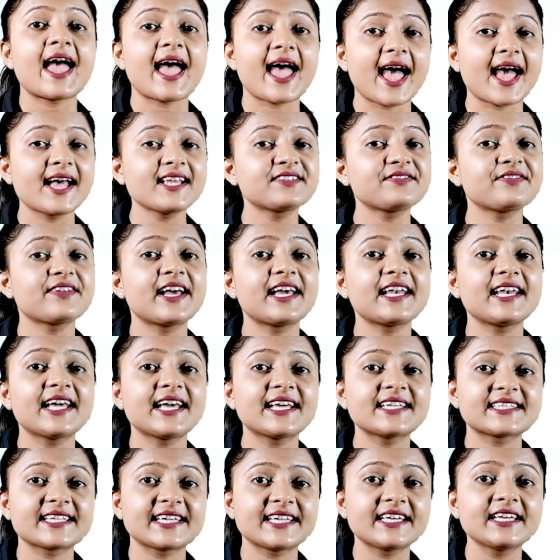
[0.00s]
as well
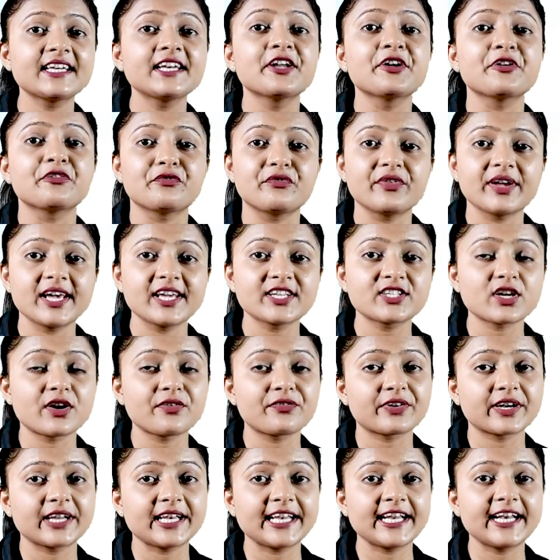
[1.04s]
as in ways
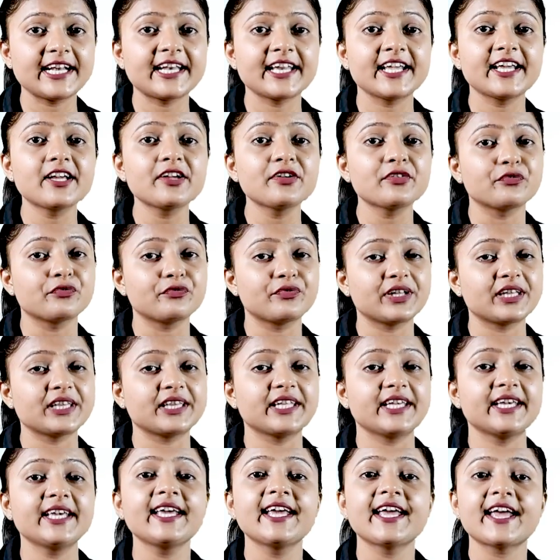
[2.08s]
of relating with
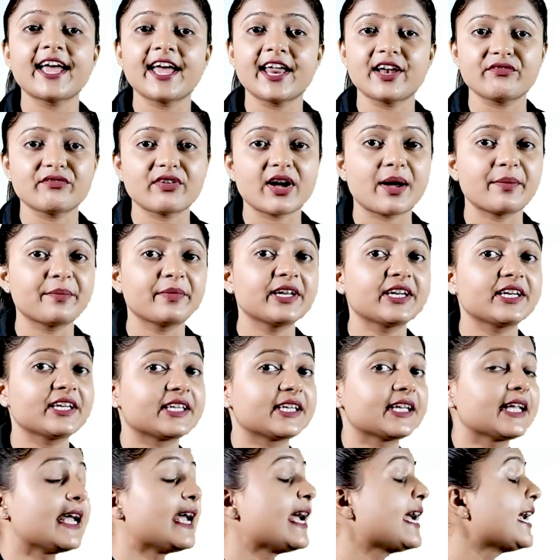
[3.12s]
the environment.